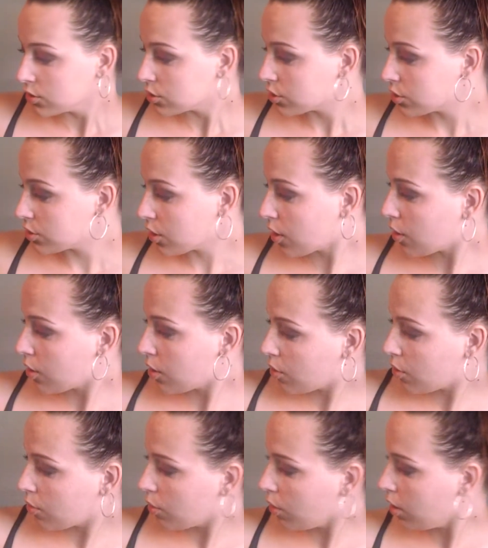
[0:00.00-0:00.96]

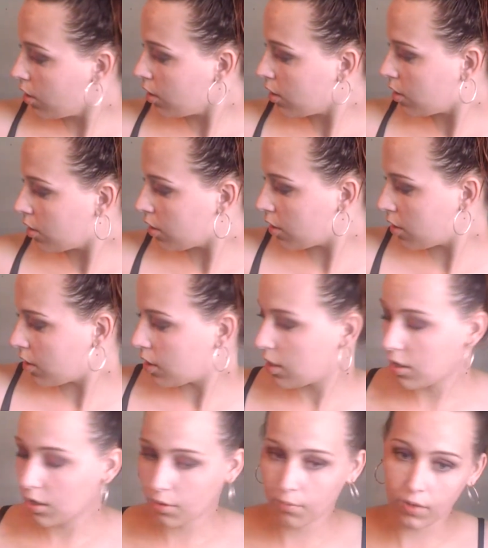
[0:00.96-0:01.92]
So
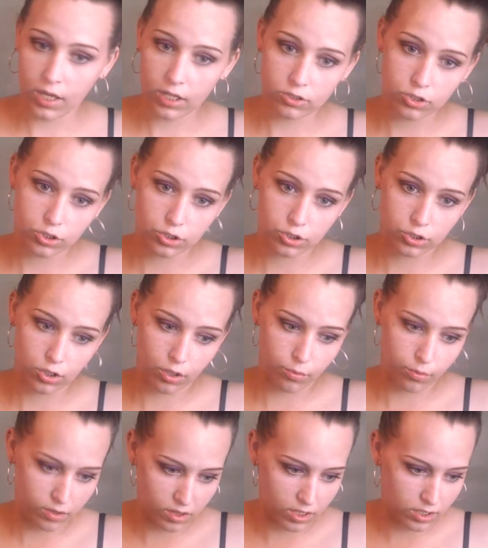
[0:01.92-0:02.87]
I'll just start
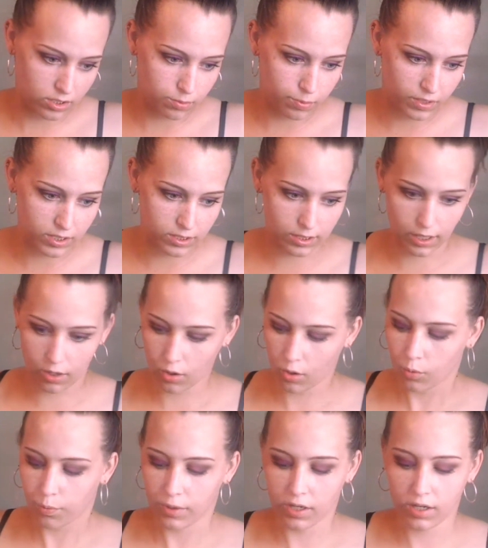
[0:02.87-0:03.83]
with this because I
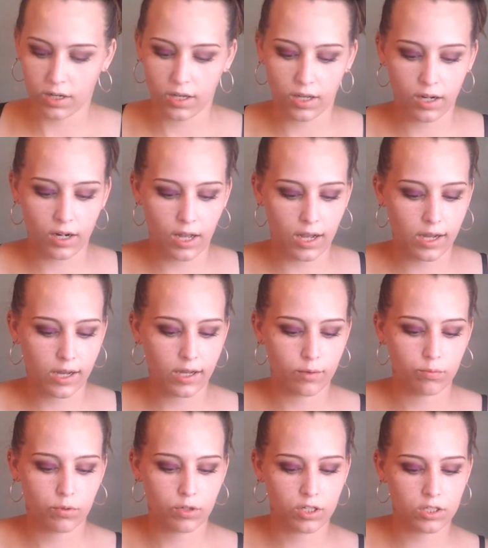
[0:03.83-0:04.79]
opened it. I
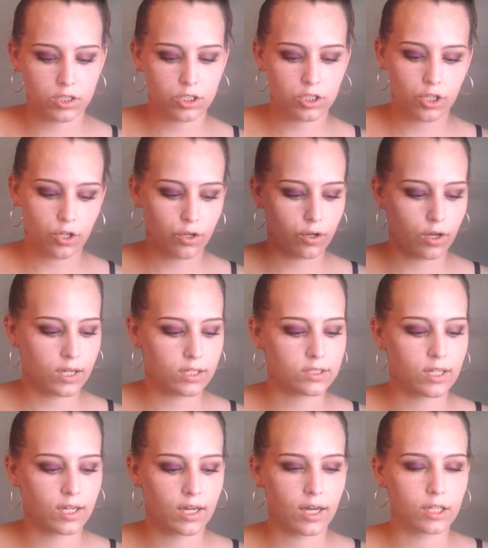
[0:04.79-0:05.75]
wanted to show you
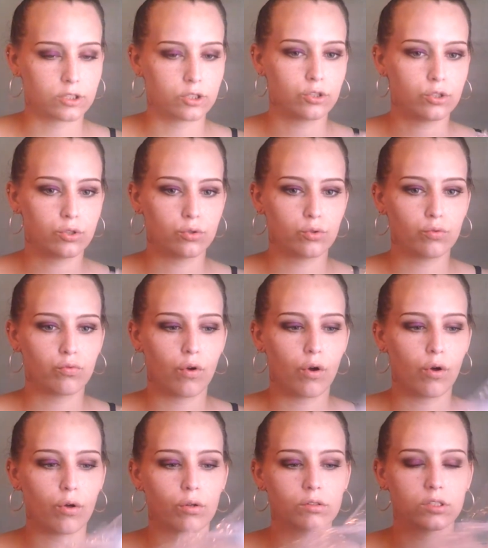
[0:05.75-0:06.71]
guys I got 2
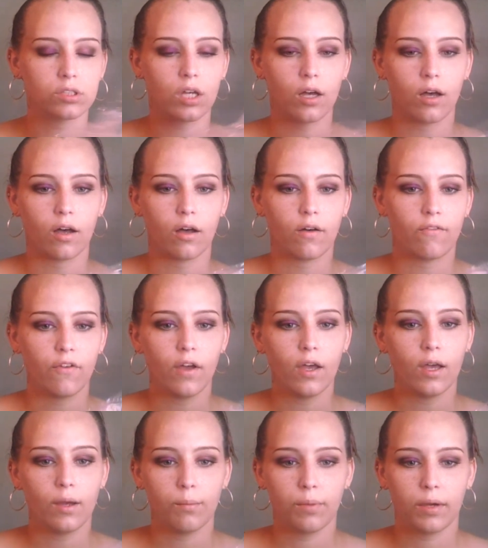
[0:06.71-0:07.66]
rolls of
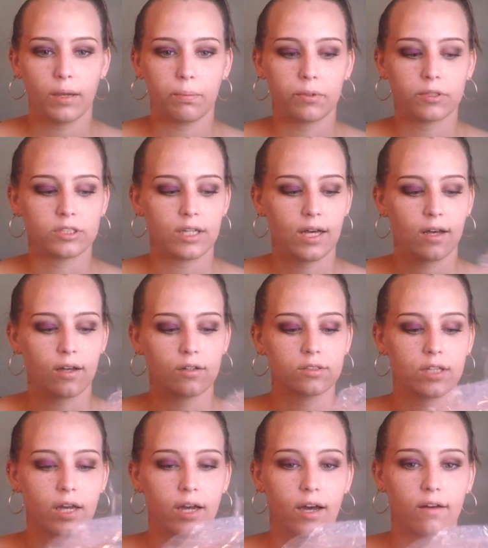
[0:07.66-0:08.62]
paper
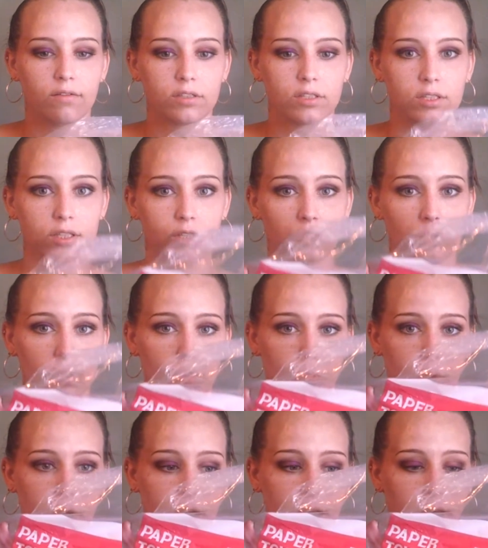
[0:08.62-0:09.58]
towels. I obviously
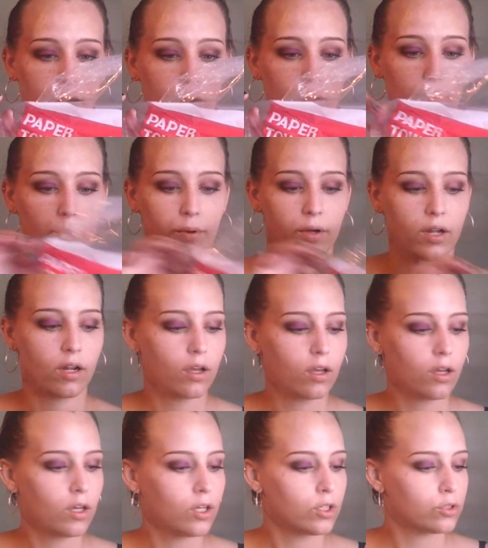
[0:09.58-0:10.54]
took one out, but
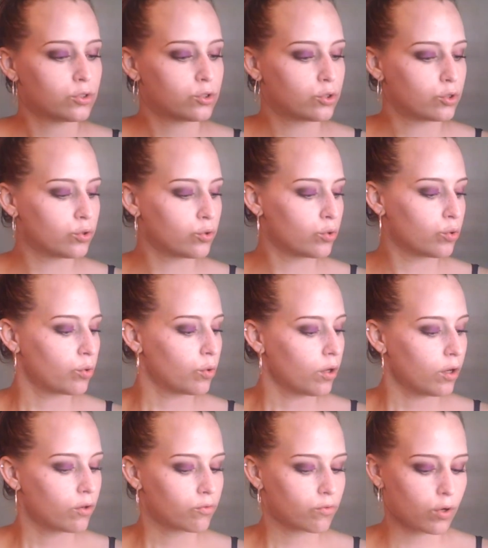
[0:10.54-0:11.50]

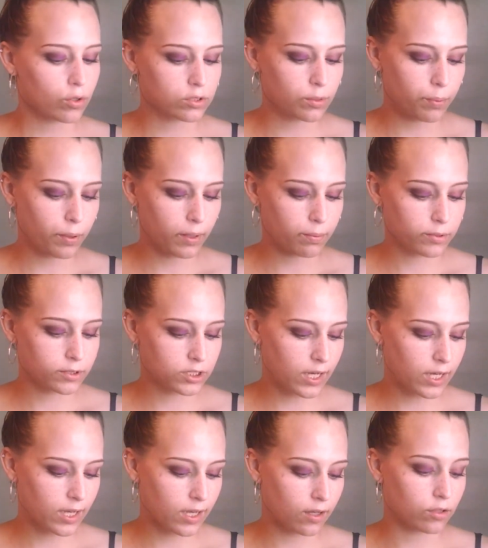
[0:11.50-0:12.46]
2 rolls of paper
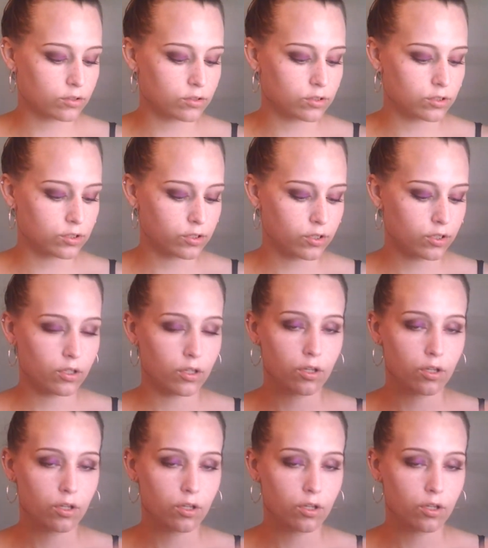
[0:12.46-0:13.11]
towels